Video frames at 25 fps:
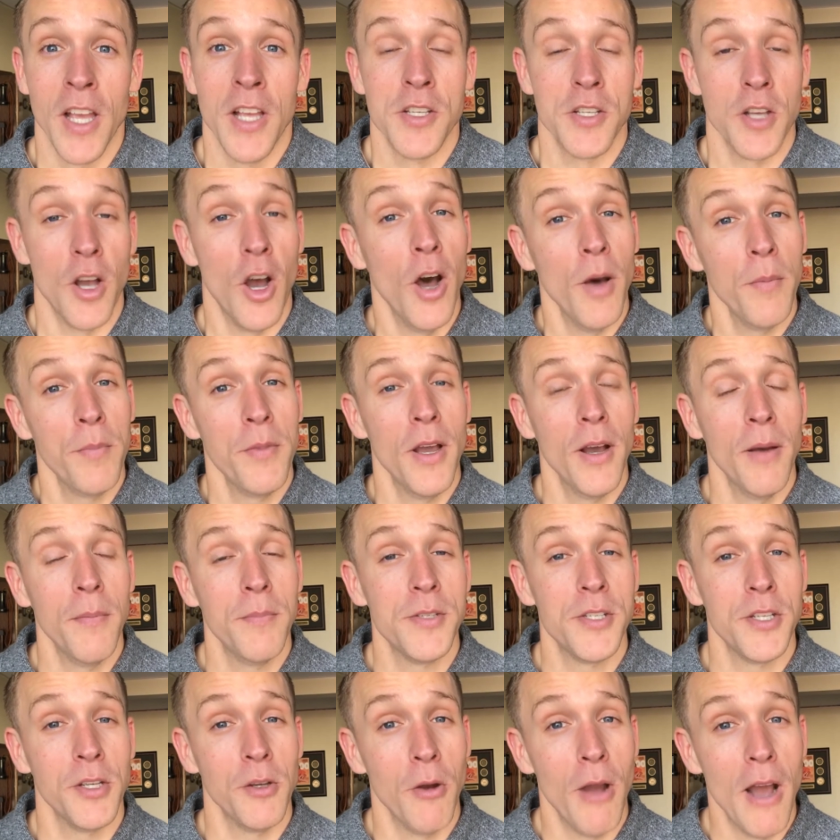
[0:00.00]
So I hope that
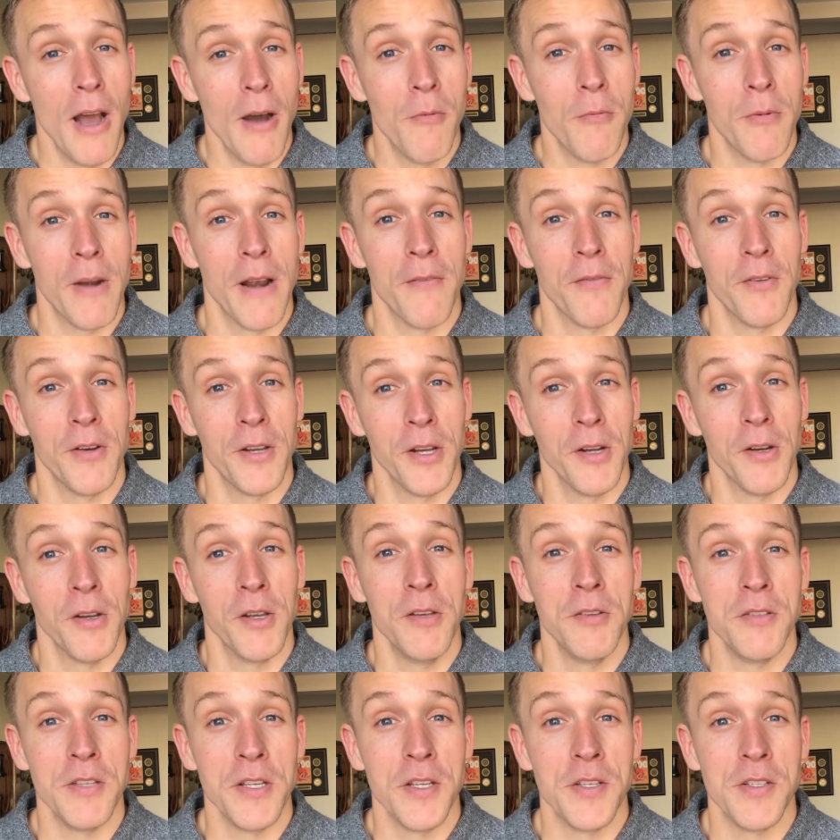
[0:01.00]
helps you out whenever you're
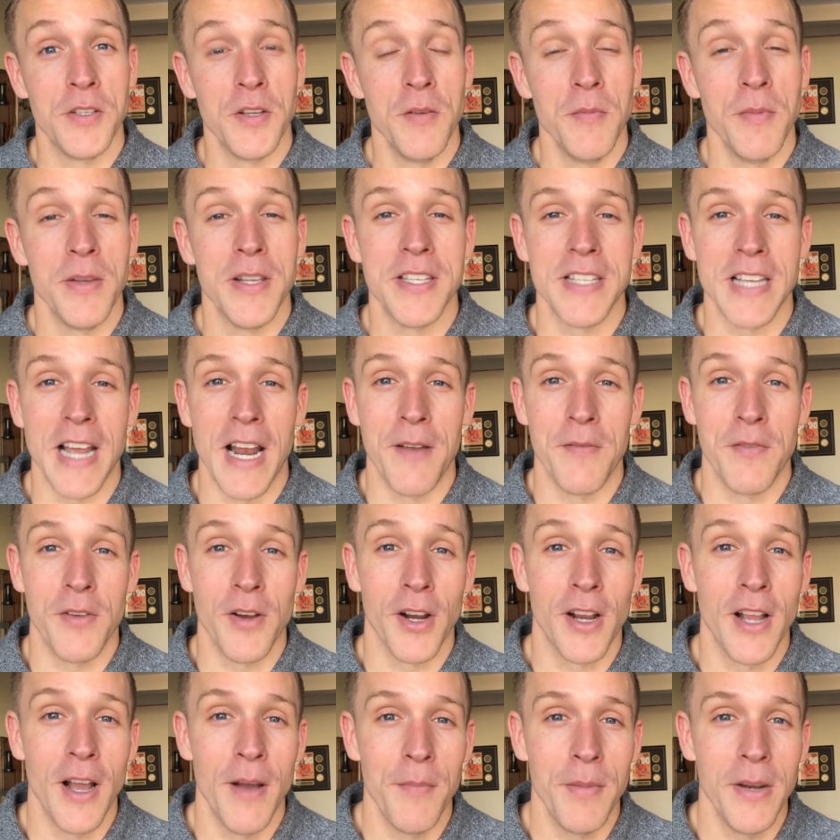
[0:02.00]
using Zoom inside of
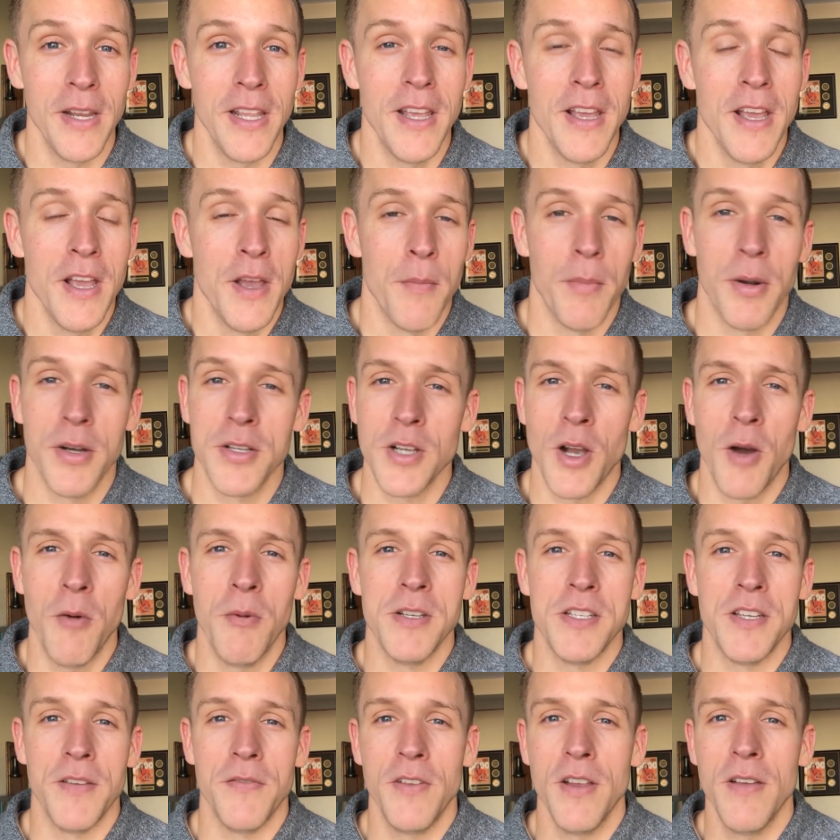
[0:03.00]
your company. But as
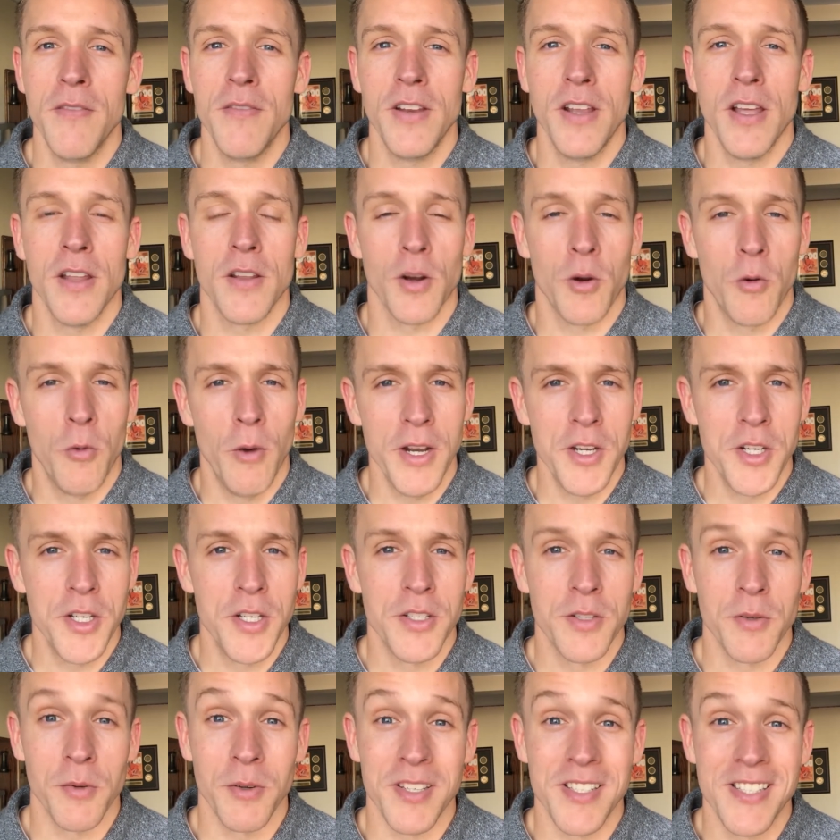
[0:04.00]
always, if you have any other
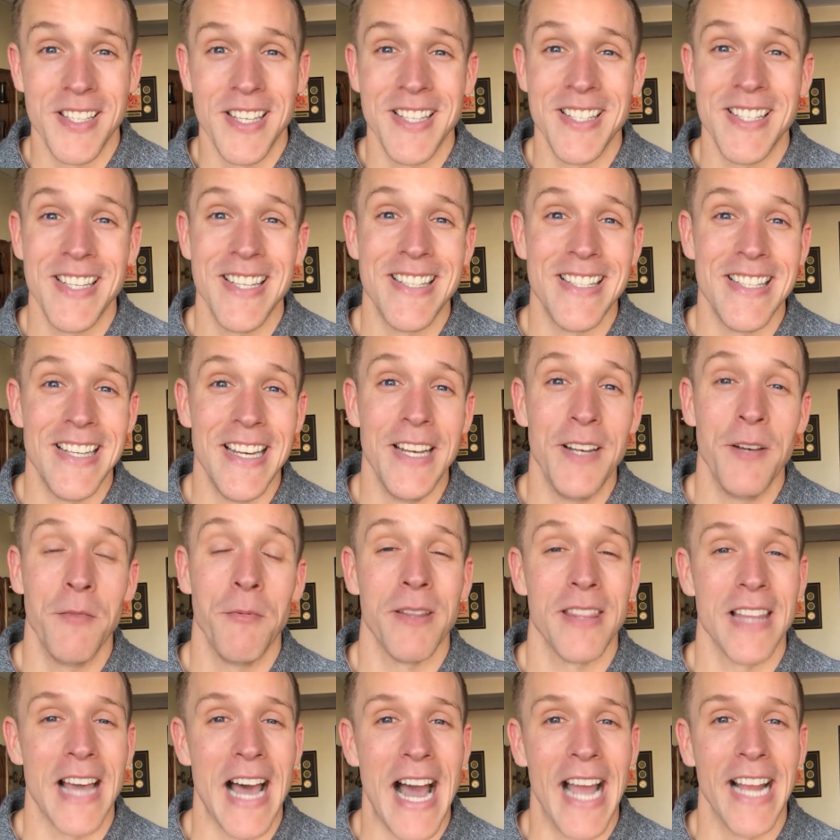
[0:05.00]
questions or assistance
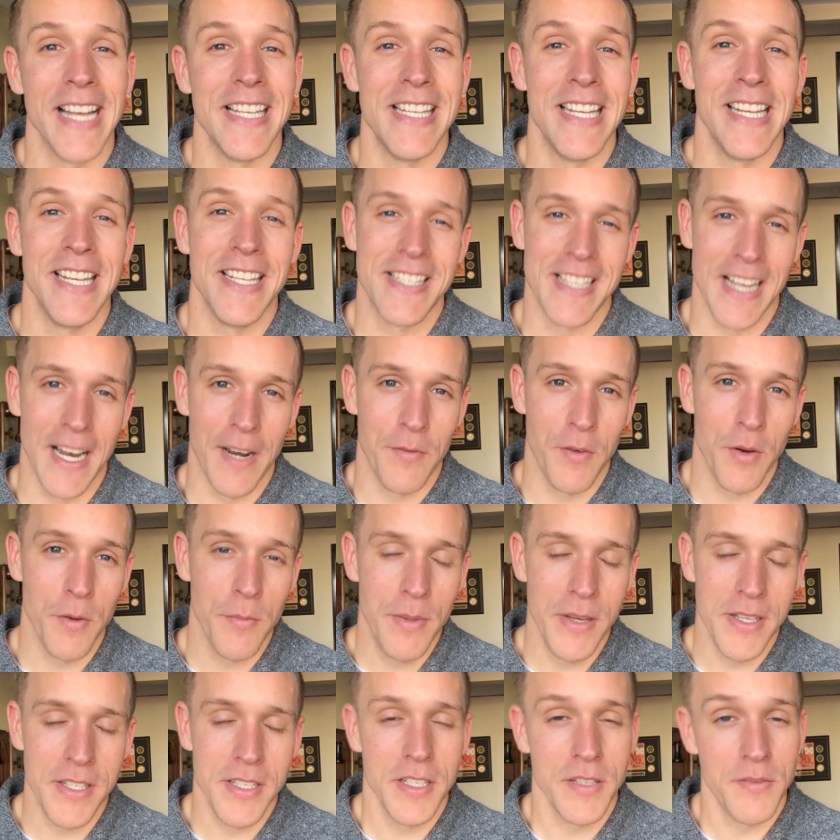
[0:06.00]
needed with IT inside of
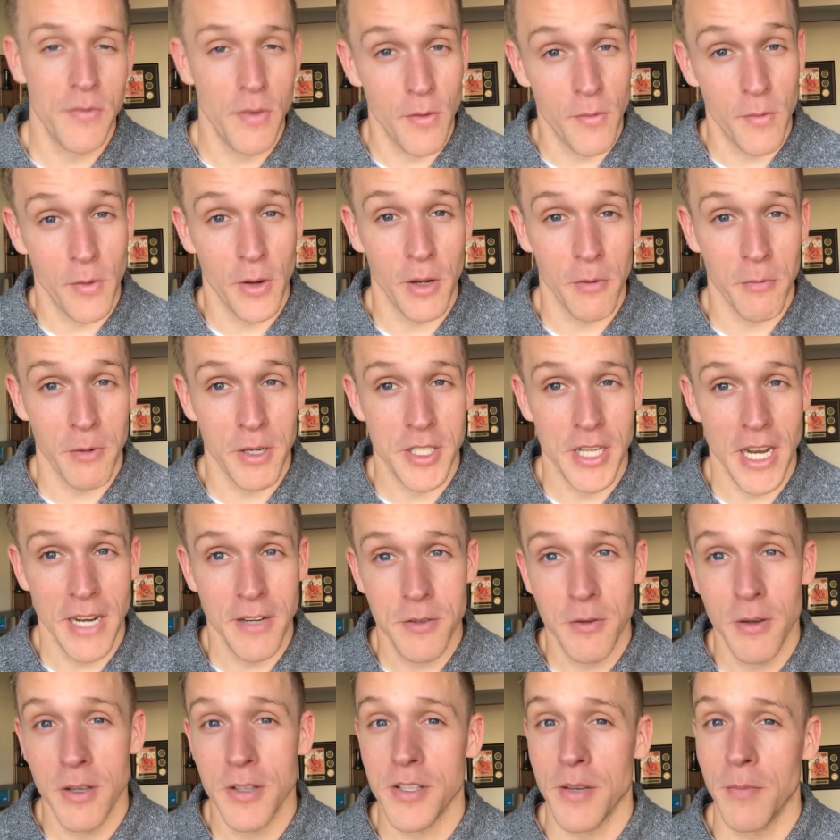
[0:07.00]
your business, feel free to reach
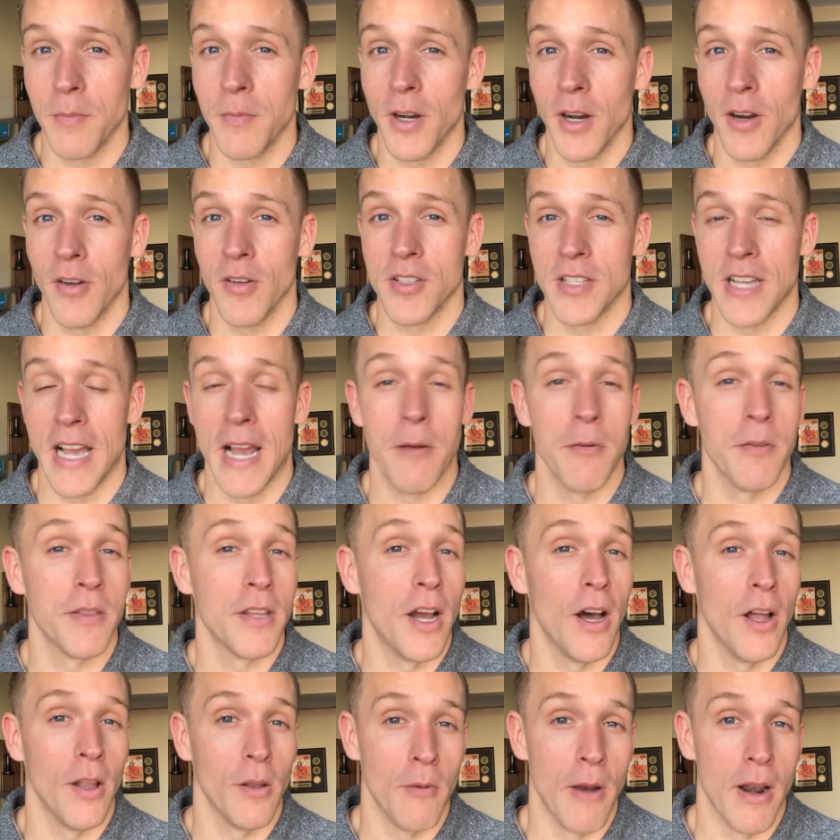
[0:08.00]
out to us. I'm Curtis Hyde
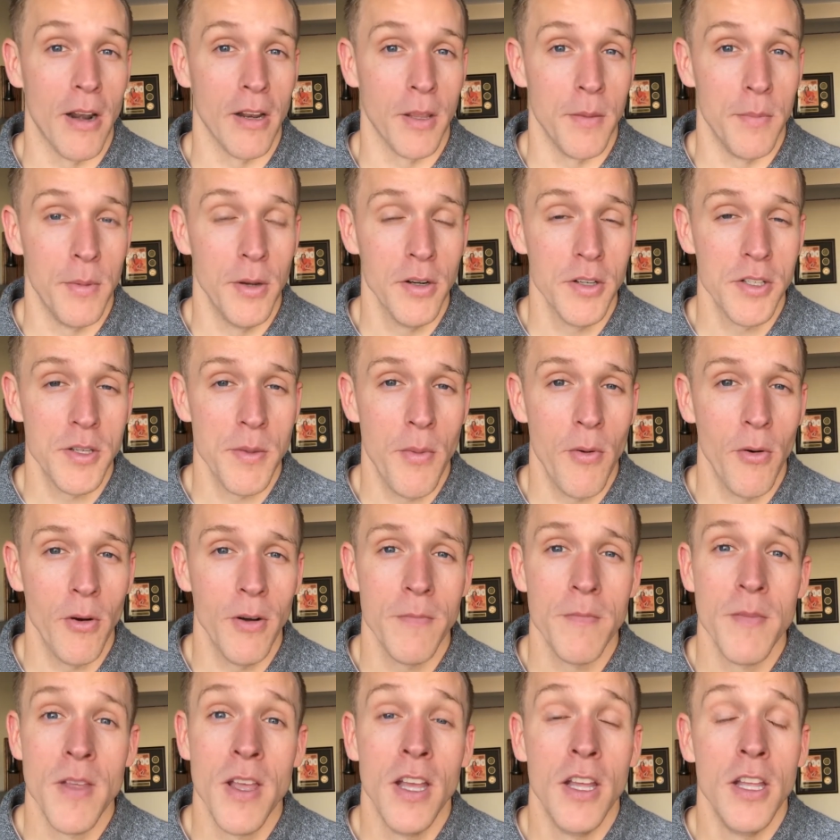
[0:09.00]
with Colorado Computer
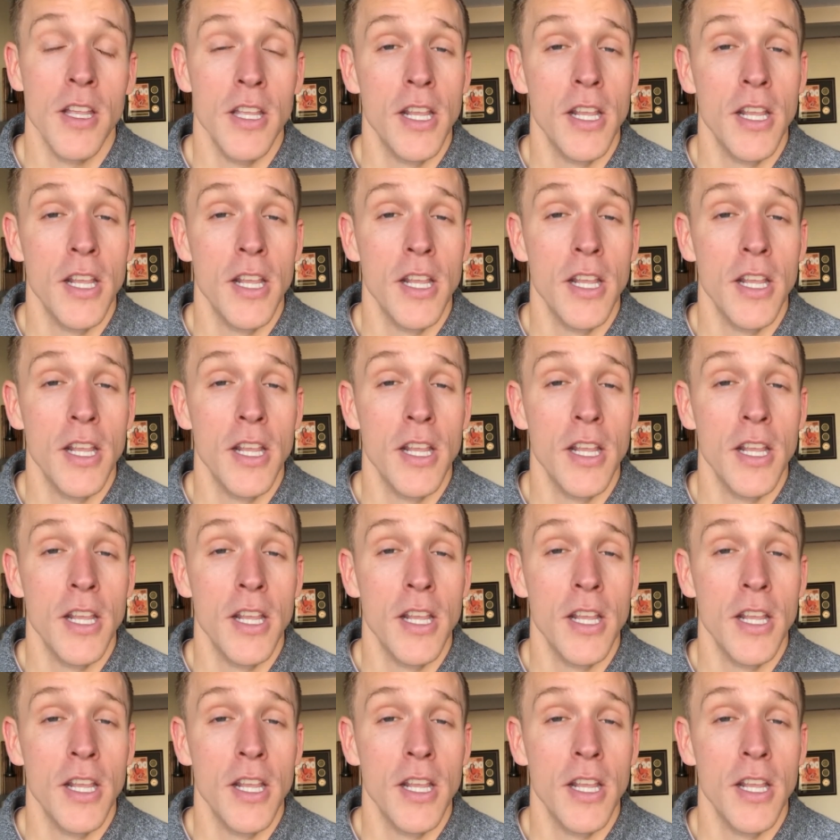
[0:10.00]
Support.